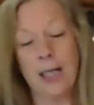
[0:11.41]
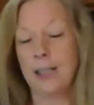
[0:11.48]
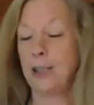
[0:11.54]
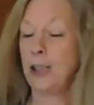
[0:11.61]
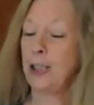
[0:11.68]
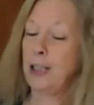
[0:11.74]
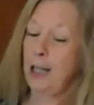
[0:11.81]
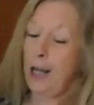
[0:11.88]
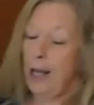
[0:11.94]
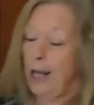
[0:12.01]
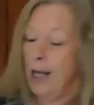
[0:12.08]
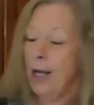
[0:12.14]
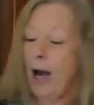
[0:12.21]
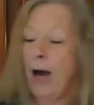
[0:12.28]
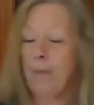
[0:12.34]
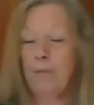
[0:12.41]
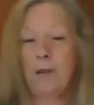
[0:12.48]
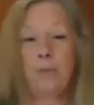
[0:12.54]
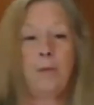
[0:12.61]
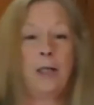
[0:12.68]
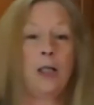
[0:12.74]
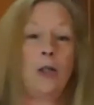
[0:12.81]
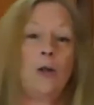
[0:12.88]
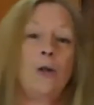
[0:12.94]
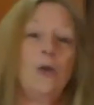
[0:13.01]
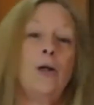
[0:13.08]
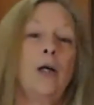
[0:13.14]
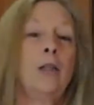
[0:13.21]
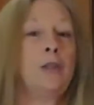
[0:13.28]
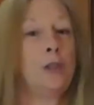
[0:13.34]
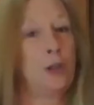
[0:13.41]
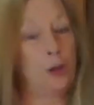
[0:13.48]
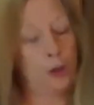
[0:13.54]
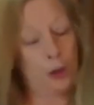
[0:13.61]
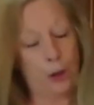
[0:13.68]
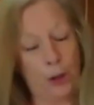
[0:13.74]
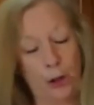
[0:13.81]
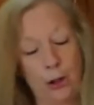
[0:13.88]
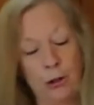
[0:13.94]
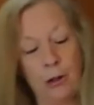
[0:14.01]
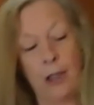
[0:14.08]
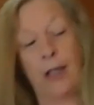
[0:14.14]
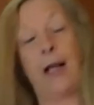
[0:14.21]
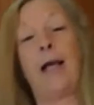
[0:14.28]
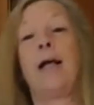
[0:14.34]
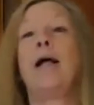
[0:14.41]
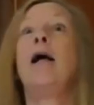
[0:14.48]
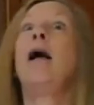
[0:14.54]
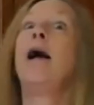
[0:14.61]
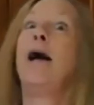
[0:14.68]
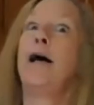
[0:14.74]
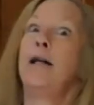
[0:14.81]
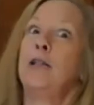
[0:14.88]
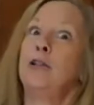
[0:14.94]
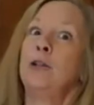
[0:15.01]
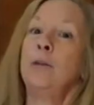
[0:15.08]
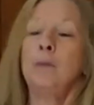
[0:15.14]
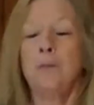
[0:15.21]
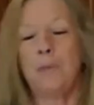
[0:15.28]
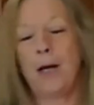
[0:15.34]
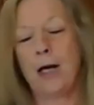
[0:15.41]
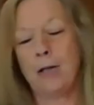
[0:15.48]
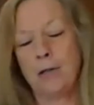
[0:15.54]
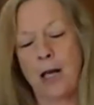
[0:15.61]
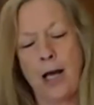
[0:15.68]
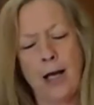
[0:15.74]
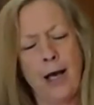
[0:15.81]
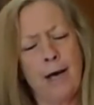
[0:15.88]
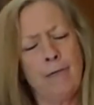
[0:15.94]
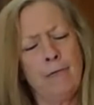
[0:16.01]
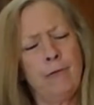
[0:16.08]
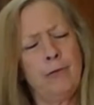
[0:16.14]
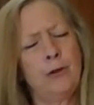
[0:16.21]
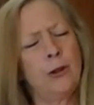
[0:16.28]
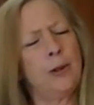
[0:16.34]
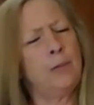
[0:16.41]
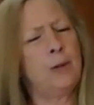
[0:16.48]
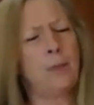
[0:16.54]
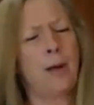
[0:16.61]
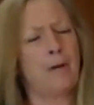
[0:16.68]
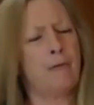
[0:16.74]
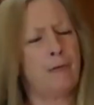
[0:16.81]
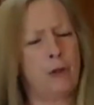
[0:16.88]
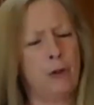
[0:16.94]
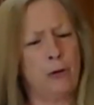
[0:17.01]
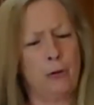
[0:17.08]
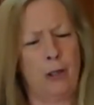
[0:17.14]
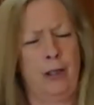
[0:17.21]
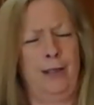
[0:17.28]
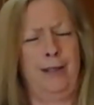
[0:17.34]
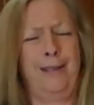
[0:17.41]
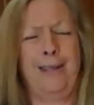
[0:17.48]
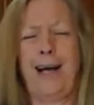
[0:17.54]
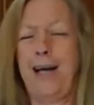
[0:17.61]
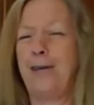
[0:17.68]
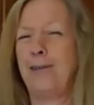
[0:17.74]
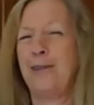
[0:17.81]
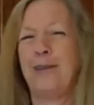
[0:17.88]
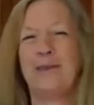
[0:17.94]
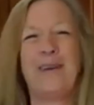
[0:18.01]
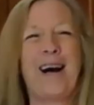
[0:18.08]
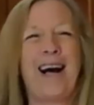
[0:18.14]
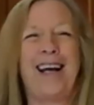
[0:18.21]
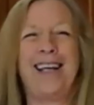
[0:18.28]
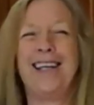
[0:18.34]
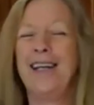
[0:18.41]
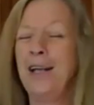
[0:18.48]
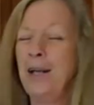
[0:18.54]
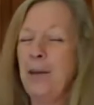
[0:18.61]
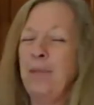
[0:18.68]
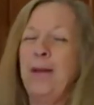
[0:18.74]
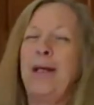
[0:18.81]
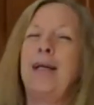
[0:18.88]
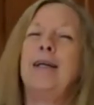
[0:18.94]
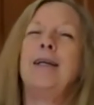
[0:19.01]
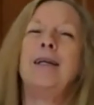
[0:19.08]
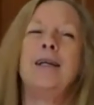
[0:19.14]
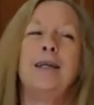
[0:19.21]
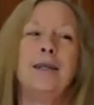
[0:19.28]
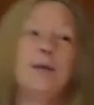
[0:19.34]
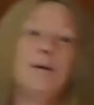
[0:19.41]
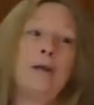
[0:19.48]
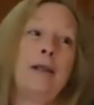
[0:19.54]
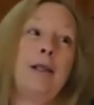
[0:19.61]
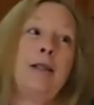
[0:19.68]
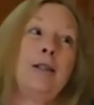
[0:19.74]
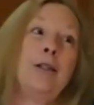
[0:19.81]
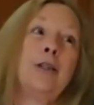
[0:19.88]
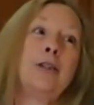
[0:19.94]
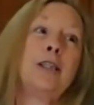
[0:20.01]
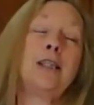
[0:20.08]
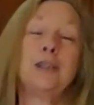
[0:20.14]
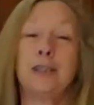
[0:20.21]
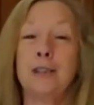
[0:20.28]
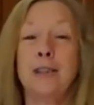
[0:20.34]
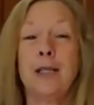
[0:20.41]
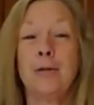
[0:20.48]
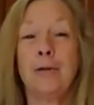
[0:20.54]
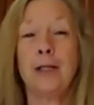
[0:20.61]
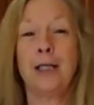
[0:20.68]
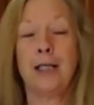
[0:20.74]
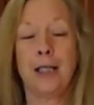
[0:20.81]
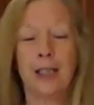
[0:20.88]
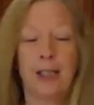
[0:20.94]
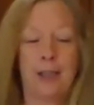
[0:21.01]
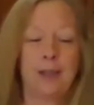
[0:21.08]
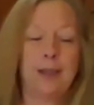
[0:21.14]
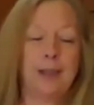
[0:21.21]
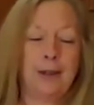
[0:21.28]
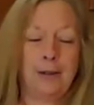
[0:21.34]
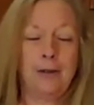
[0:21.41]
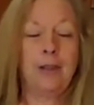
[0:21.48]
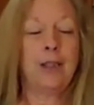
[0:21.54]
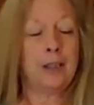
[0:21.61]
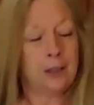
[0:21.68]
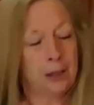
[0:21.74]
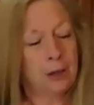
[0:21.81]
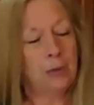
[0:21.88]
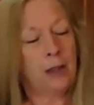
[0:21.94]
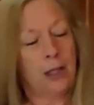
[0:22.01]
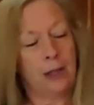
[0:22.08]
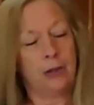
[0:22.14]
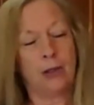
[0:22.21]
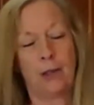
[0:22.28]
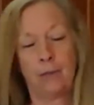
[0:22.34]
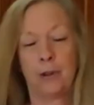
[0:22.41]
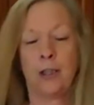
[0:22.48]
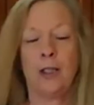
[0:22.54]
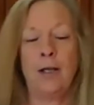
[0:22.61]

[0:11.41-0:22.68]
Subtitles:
Today I'm going to make you a dessert that I had a dream about. I have dreams about food. I don't know why, but it usually turns out really good. So this is what I dreamt.